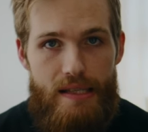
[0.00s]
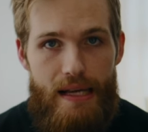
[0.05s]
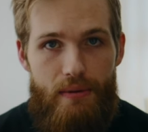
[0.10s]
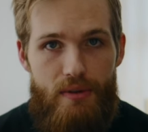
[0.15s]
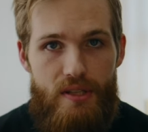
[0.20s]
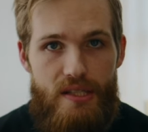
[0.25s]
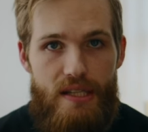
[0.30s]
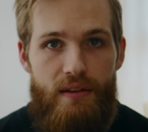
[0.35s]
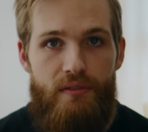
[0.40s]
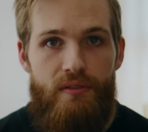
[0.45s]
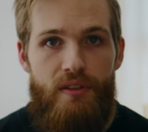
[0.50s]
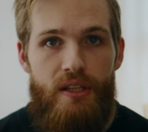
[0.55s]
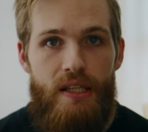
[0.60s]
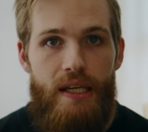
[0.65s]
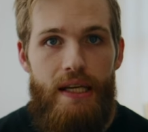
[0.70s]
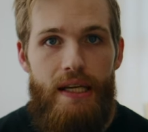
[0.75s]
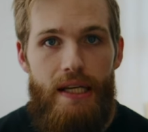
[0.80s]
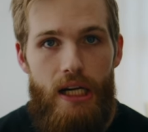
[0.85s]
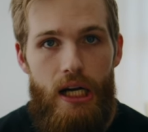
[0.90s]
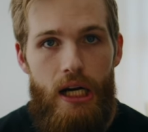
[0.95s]
that was definitely
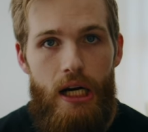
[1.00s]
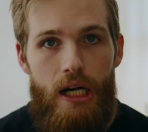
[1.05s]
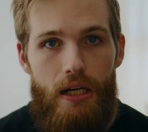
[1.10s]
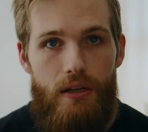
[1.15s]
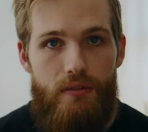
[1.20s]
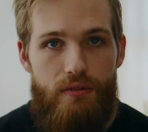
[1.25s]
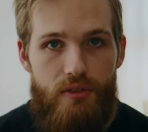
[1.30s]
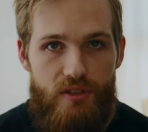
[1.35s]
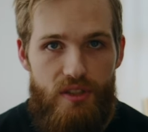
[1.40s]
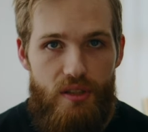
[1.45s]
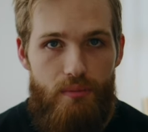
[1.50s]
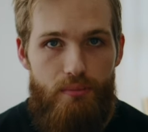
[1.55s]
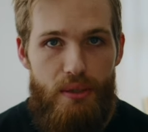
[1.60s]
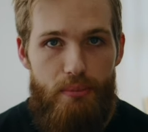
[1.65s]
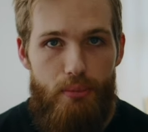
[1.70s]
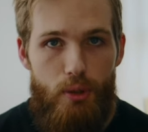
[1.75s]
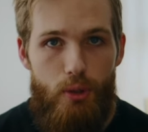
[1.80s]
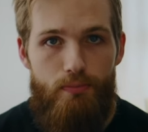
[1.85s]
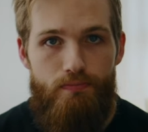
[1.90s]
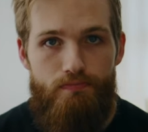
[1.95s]
a con for some
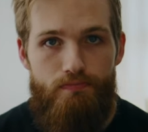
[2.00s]
people.